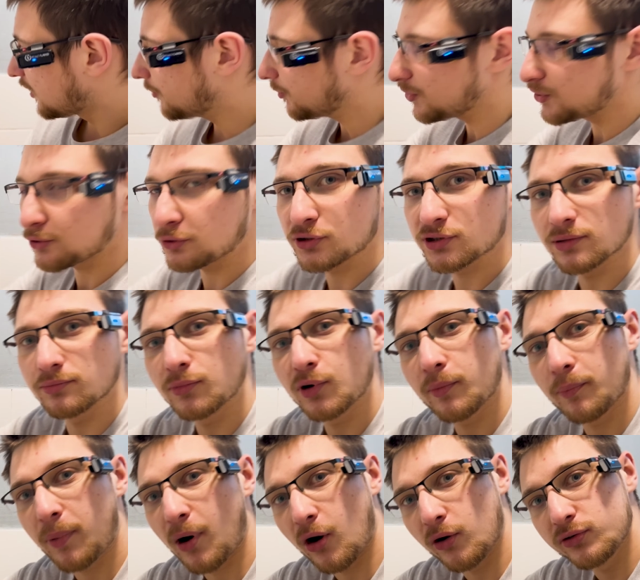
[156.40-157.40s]
do some more
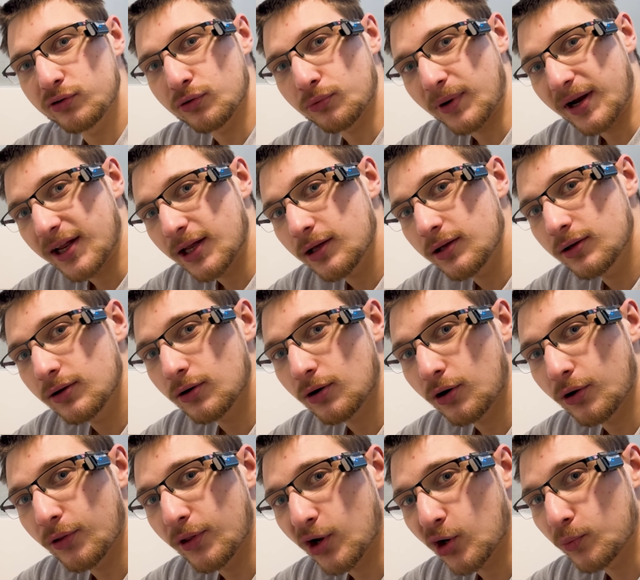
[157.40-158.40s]
pondering
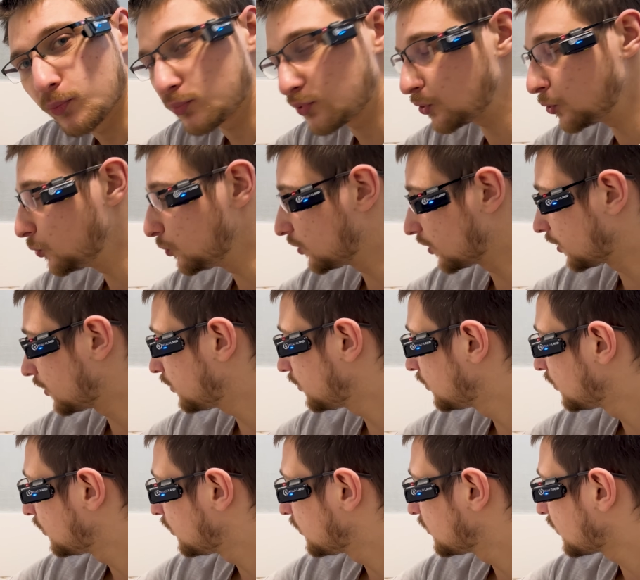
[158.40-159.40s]
on the computer
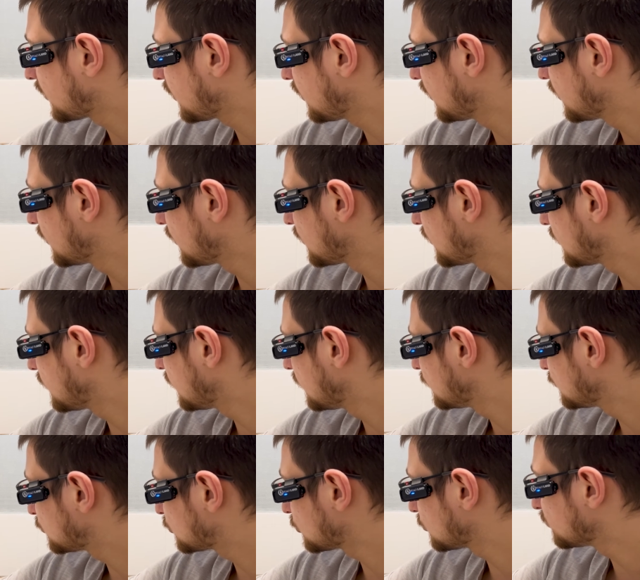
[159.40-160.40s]
in
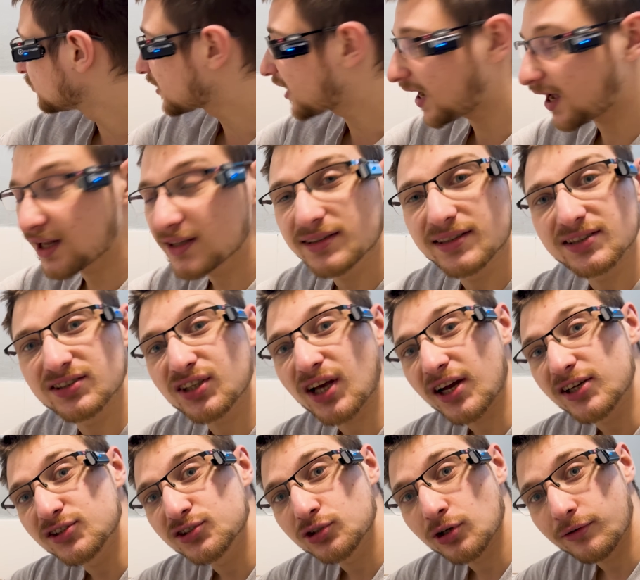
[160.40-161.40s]
some CAD
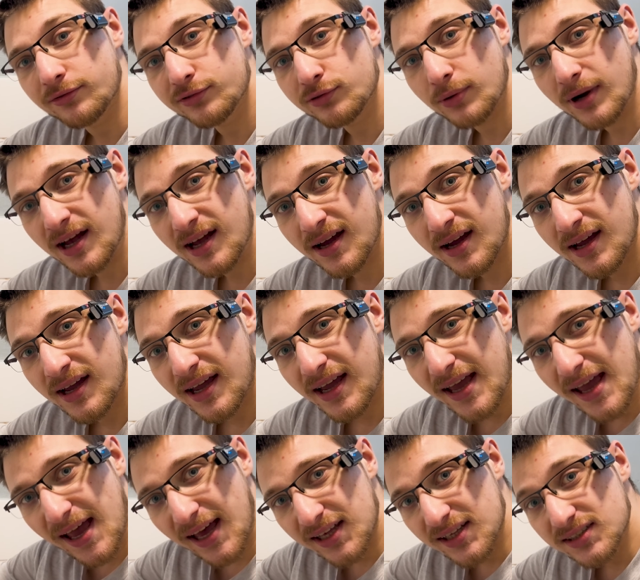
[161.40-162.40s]
design software
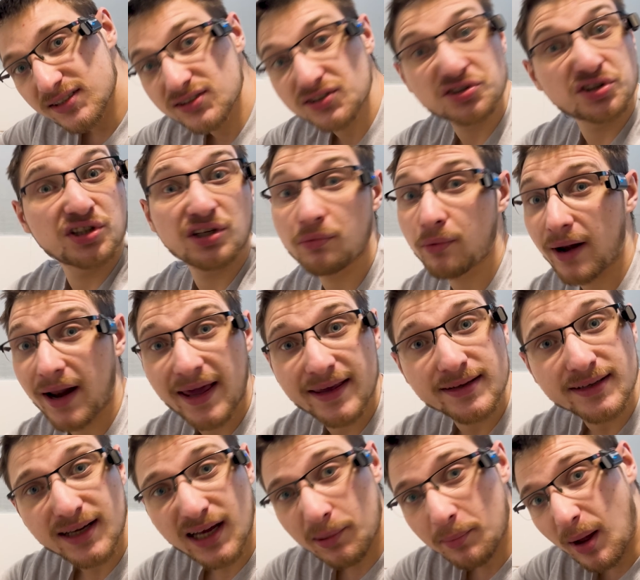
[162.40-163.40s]
and see what I can
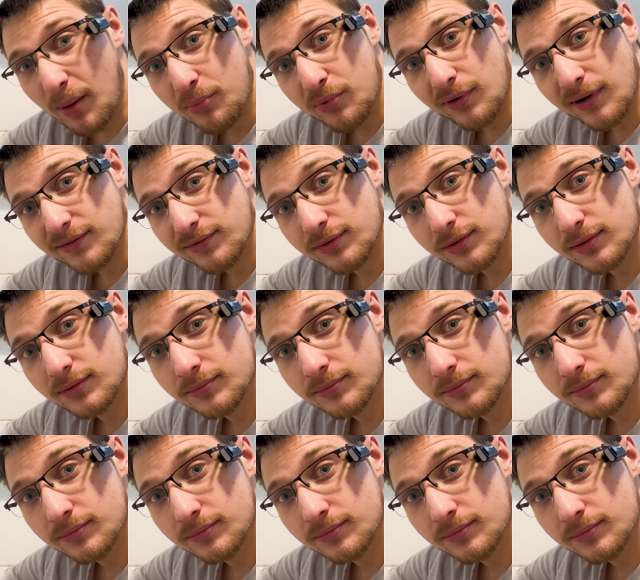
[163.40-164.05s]
come up with.